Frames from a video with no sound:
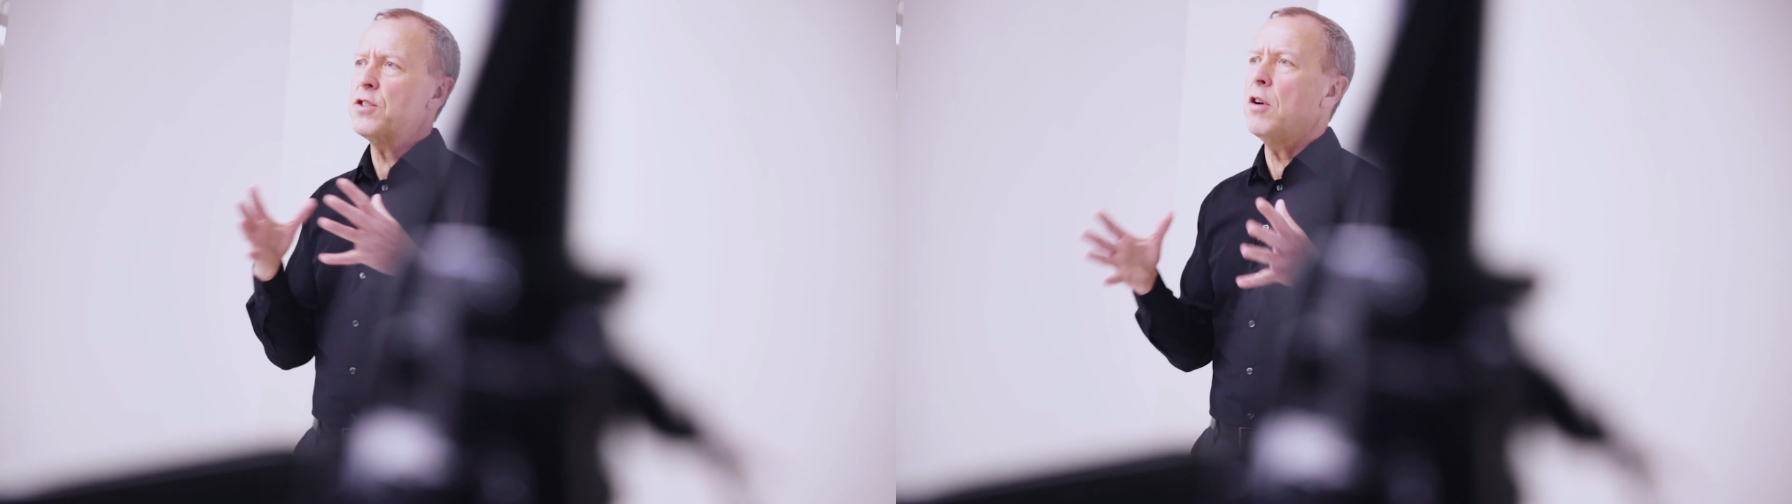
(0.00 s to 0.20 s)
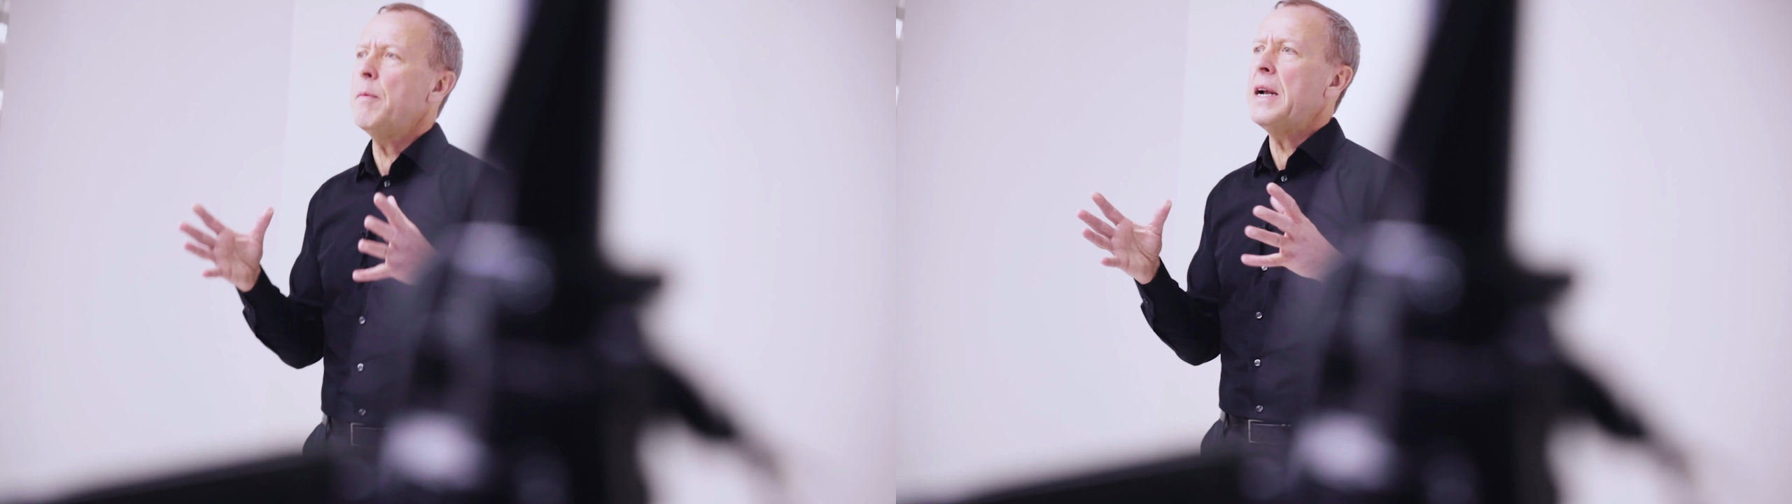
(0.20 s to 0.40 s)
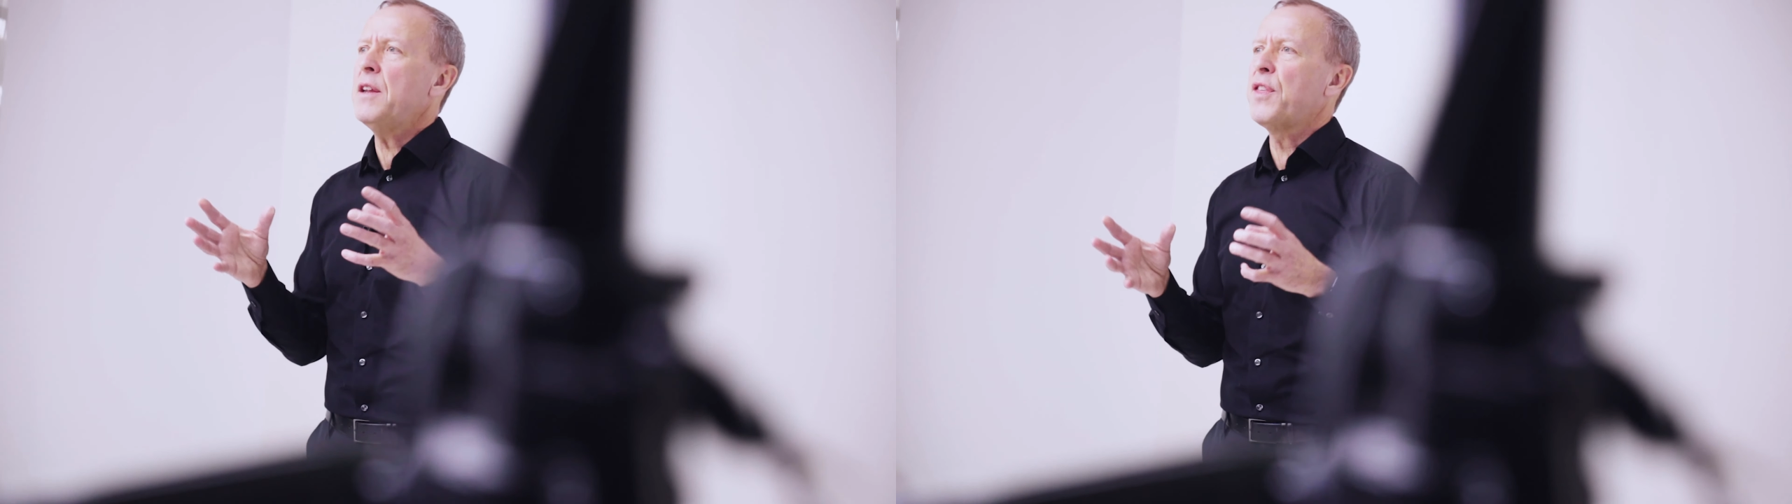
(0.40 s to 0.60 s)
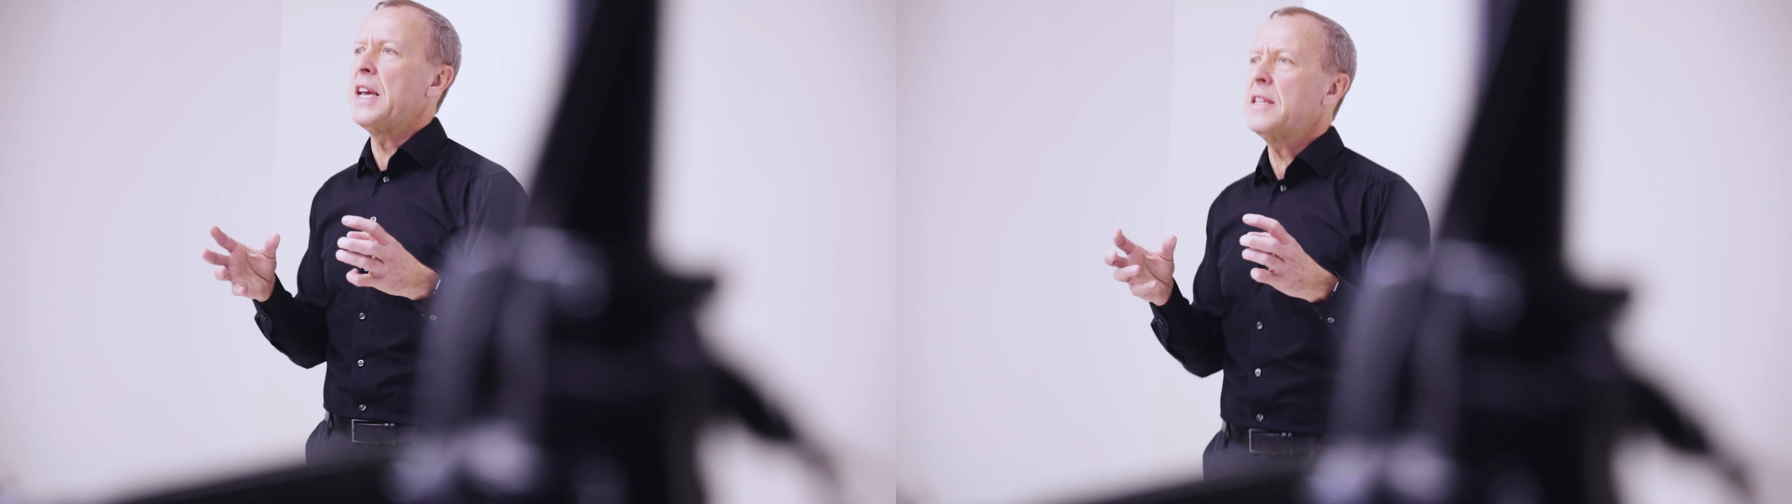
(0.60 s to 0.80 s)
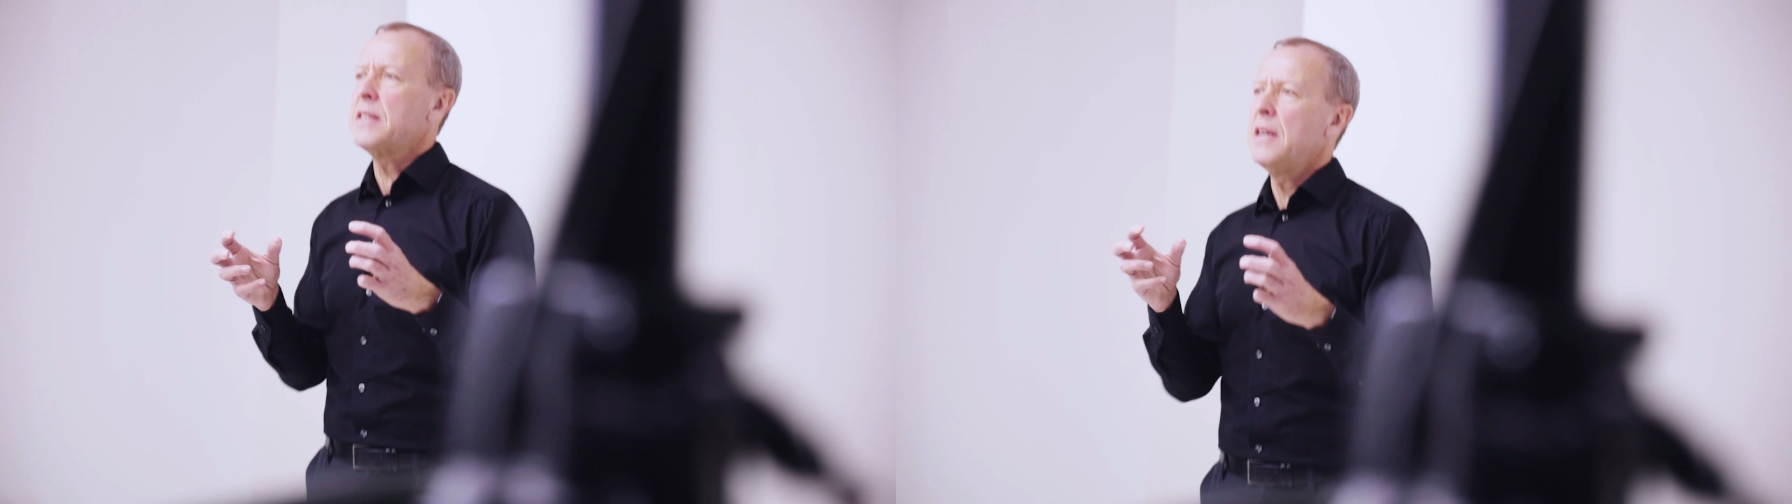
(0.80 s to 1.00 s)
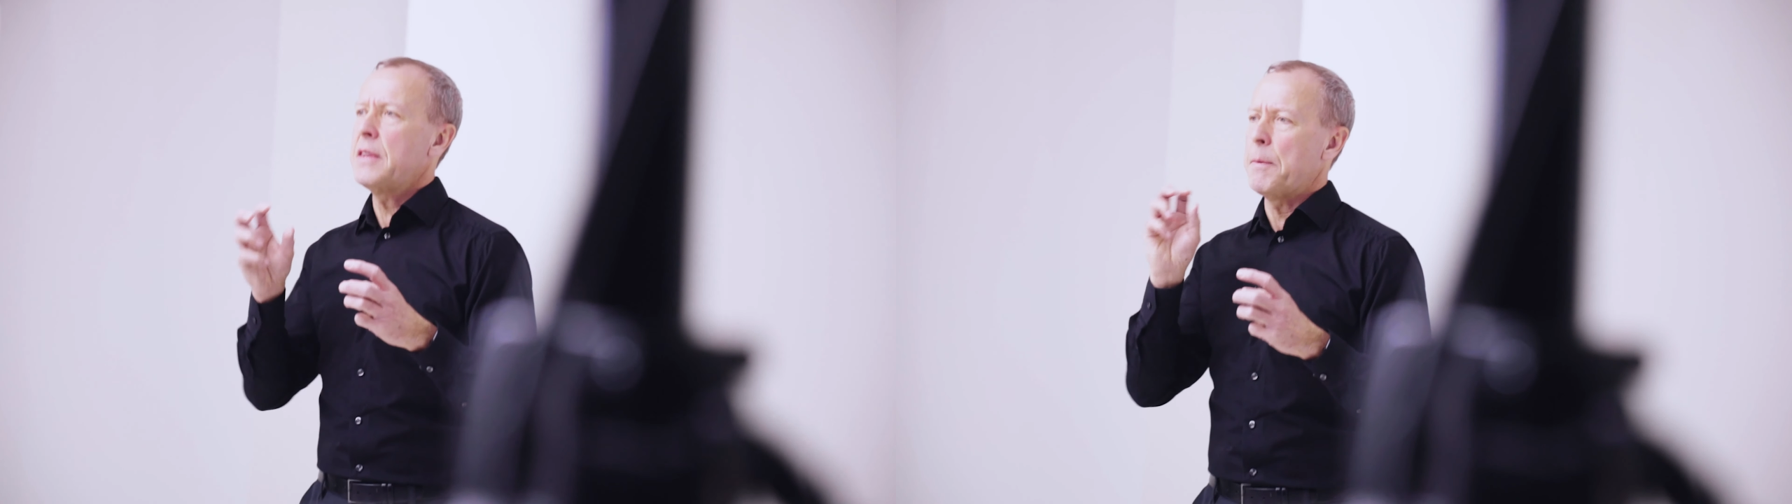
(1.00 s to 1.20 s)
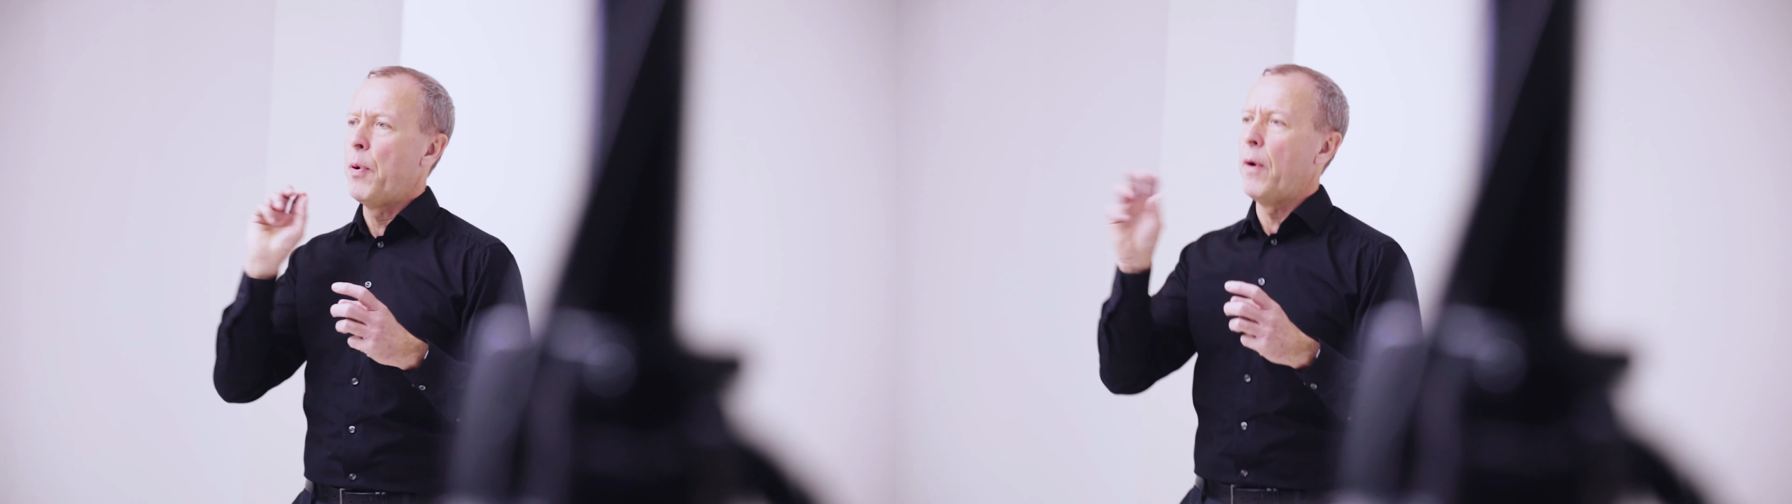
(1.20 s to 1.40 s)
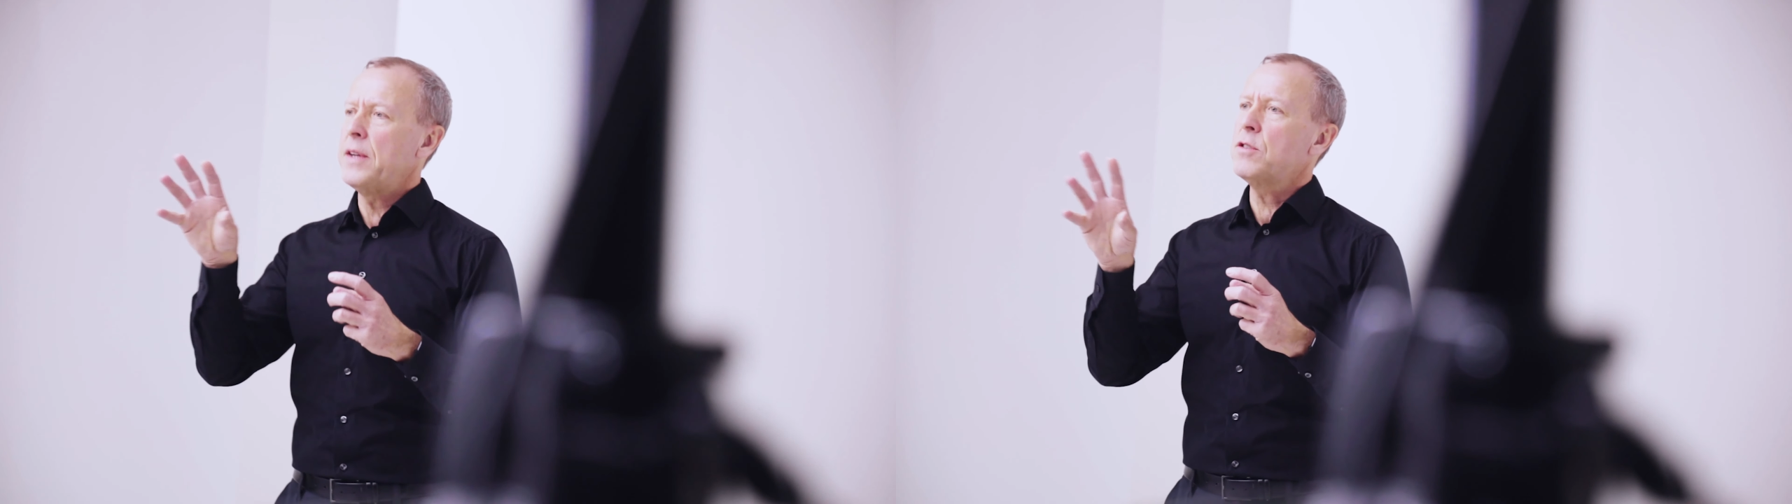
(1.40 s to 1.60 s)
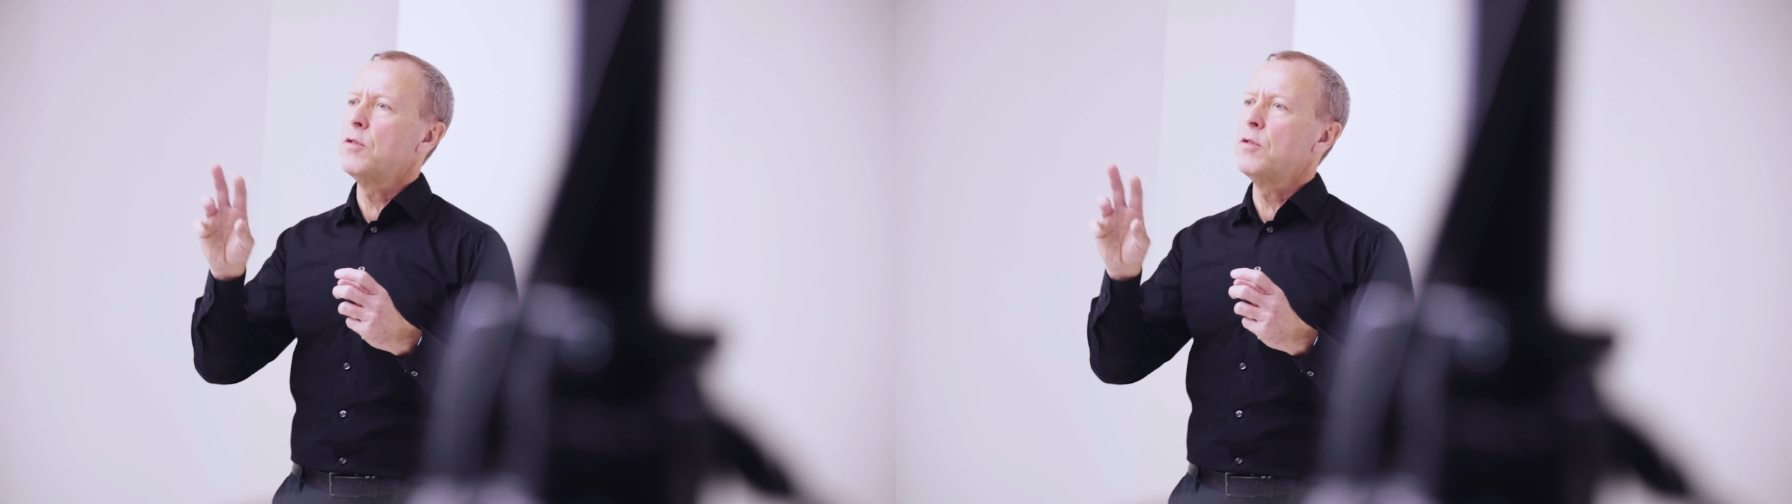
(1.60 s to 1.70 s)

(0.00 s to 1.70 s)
are so many things that point